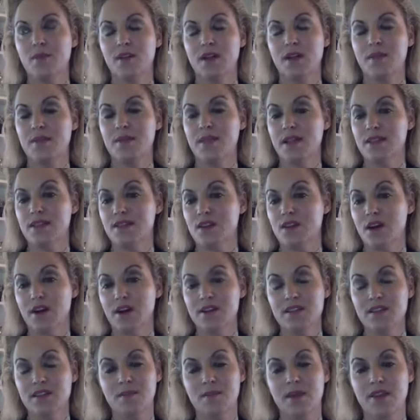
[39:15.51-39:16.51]
I mean, that's
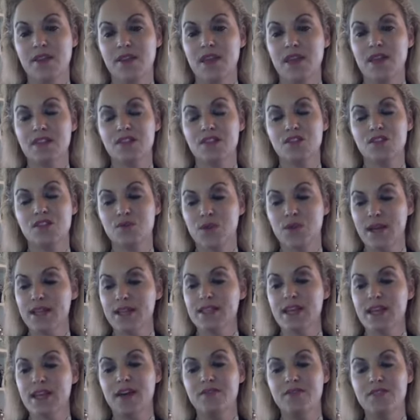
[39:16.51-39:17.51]
awesome. I think it's great
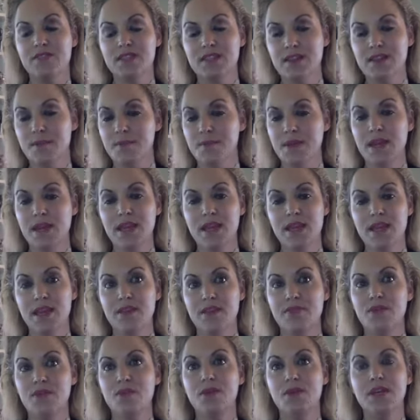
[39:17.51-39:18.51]
to have somebody,
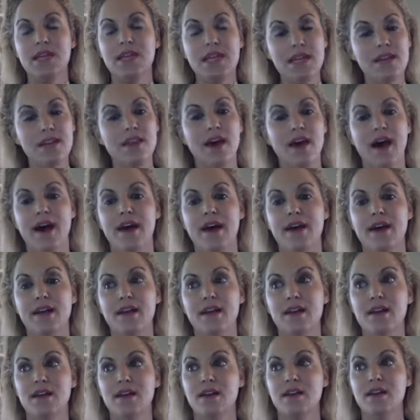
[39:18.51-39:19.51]
if you need that,
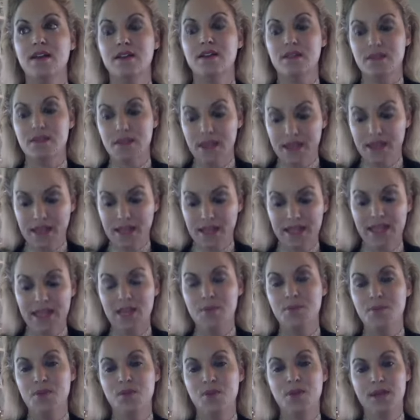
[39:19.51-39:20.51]
that can
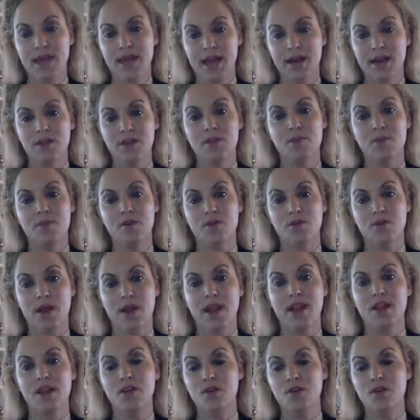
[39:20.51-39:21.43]
keep you accountable, right?